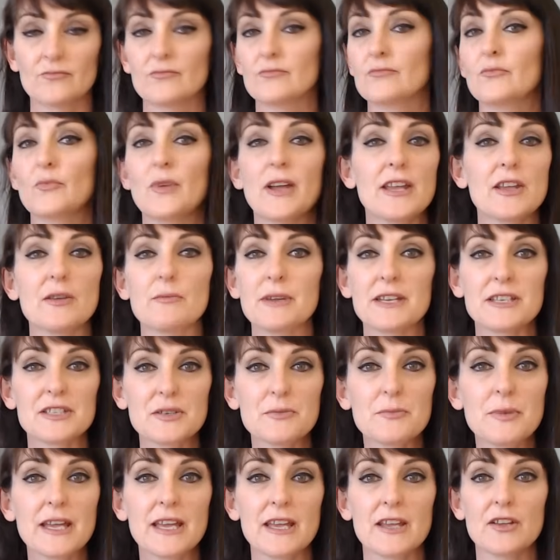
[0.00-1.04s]
where you're meant to
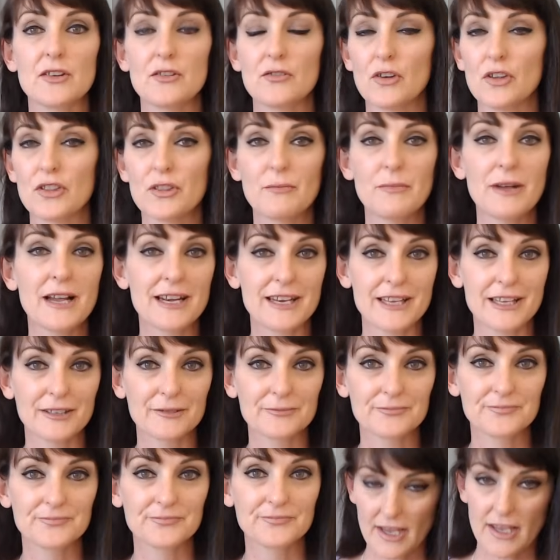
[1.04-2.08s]
be, you're on the money.
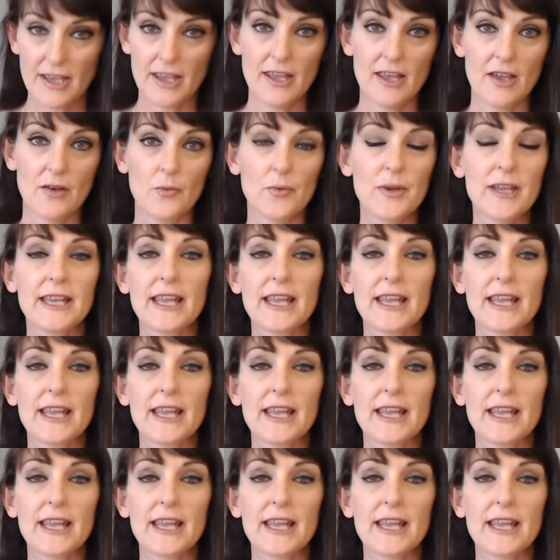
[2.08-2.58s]
We